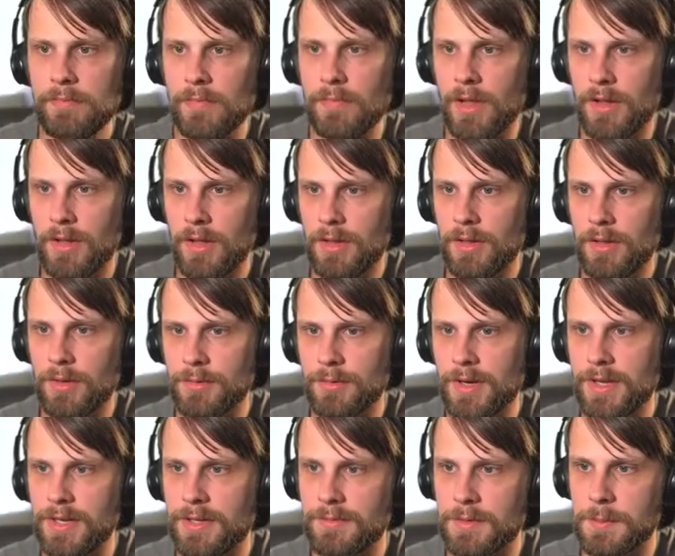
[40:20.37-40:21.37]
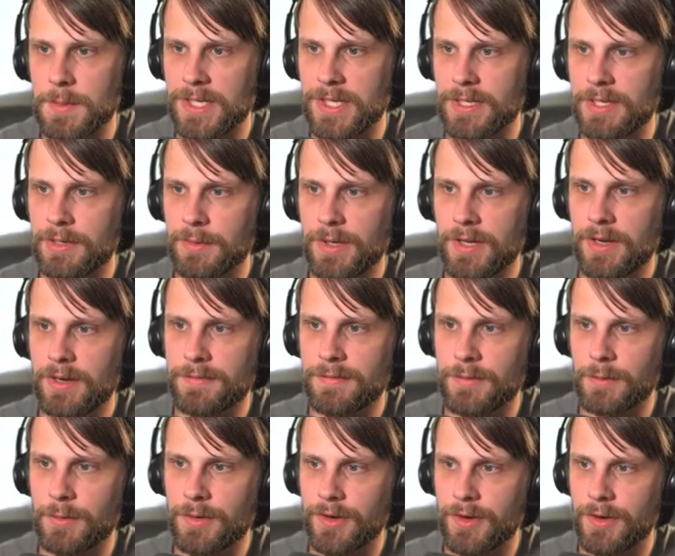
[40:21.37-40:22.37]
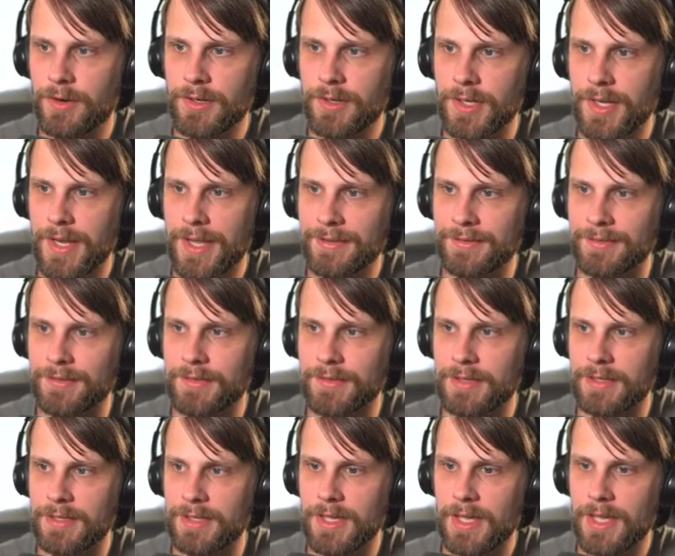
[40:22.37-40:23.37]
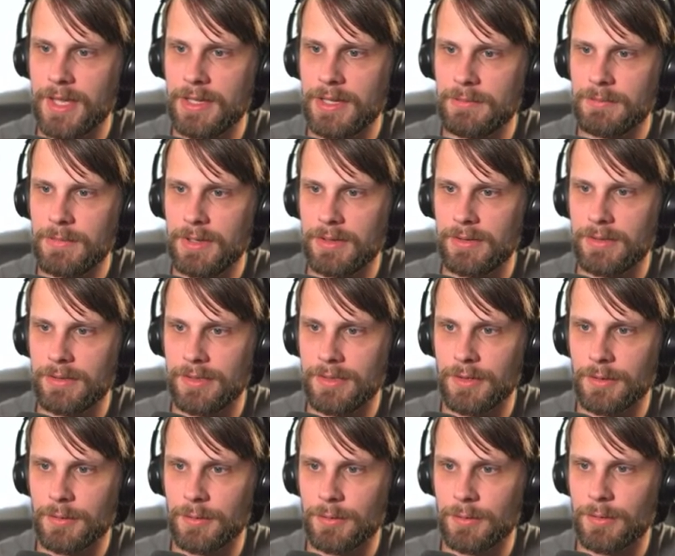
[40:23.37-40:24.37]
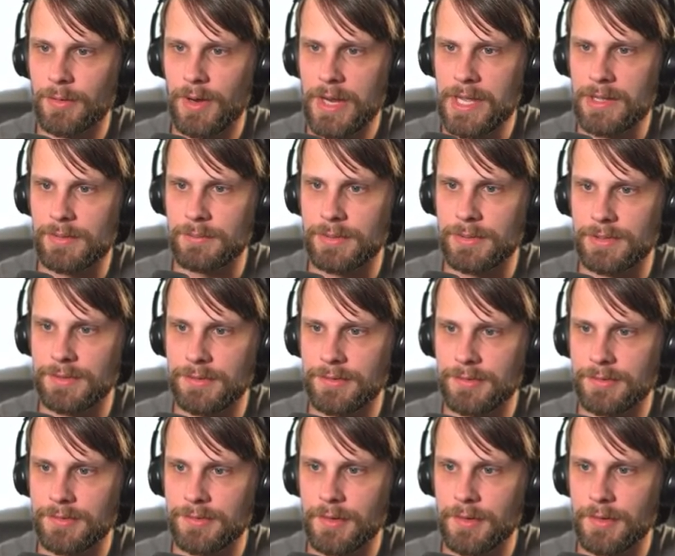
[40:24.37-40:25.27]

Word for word: All right, everybody, here we are for our next game. The ramp is so